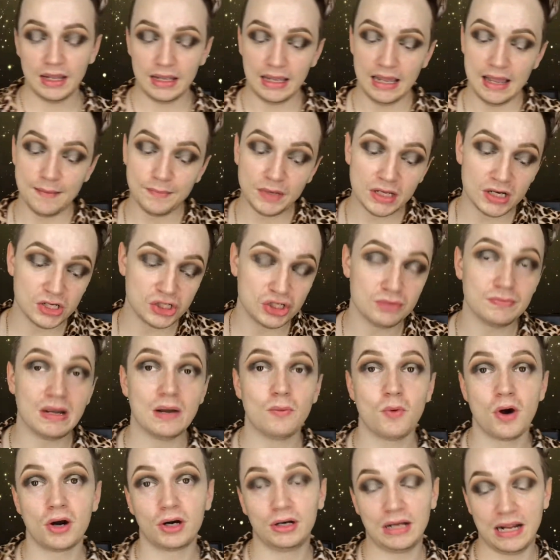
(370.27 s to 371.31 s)
am going to do my
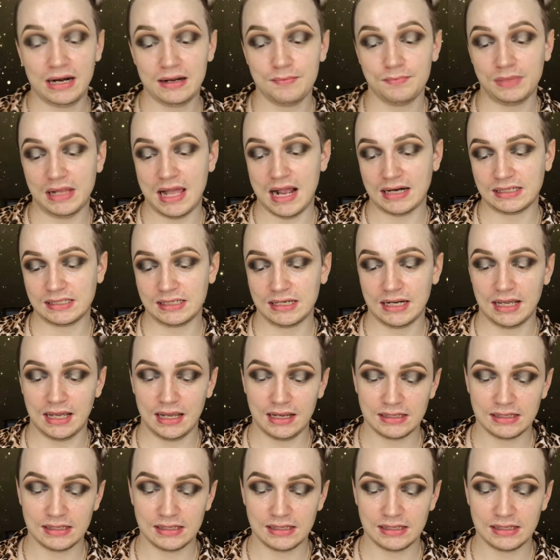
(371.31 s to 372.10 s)
waterline in black today,